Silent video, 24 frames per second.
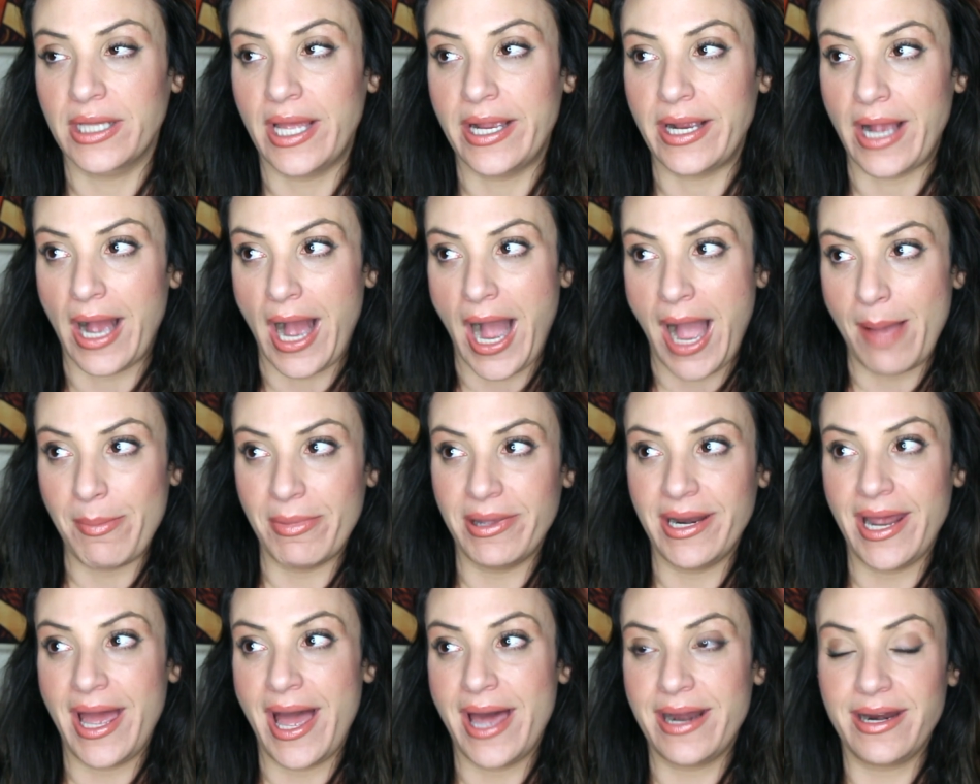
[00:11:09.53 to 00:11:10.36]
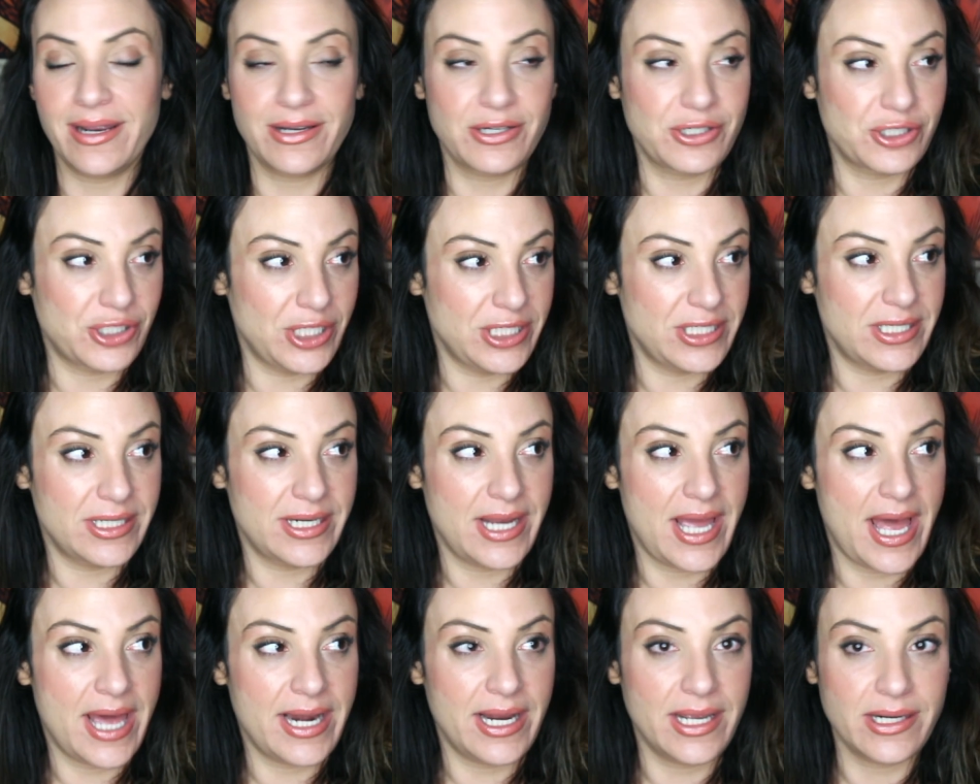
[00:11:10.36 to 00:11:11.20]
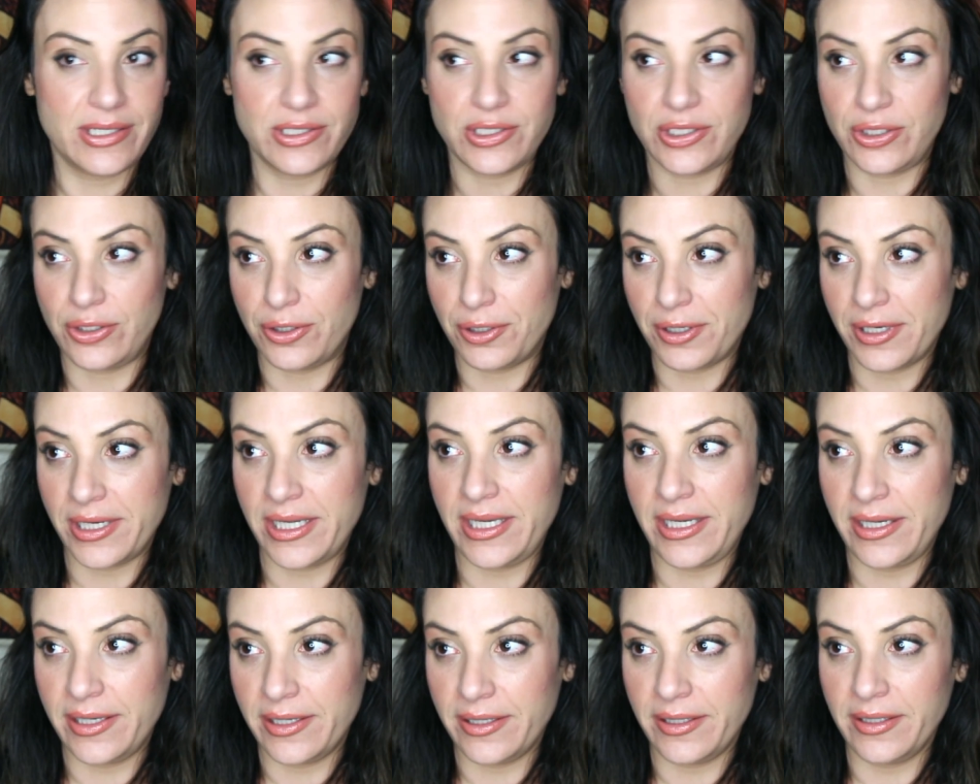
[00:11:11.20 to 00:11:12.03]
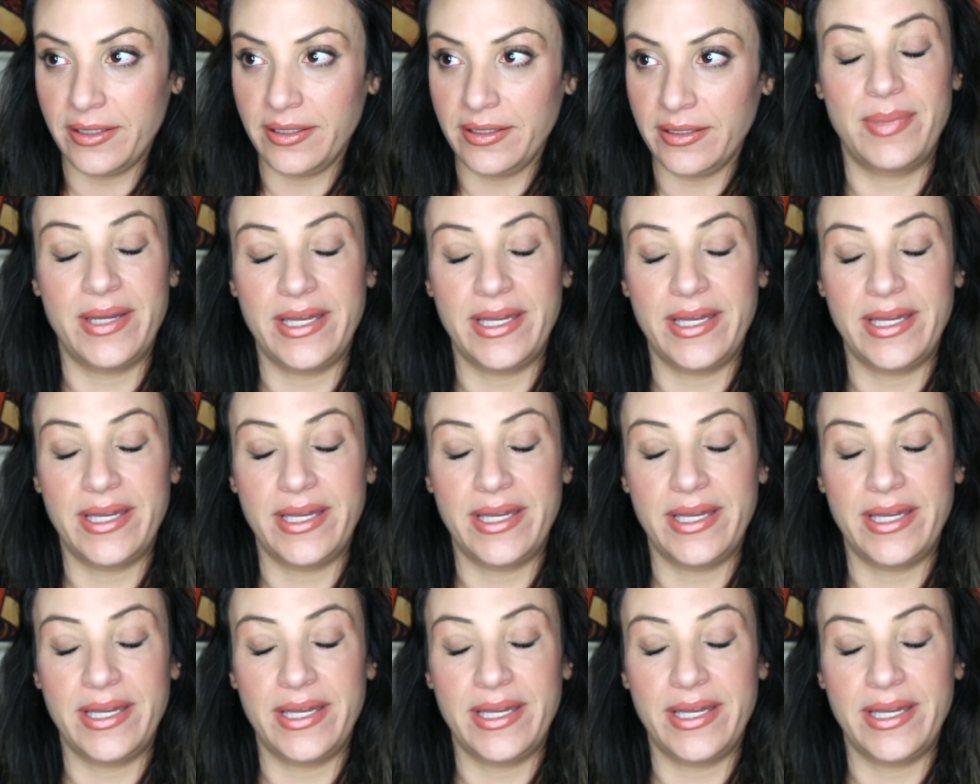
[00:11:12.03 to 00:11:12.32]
Like, I'm an addict, she's an addict, you're here.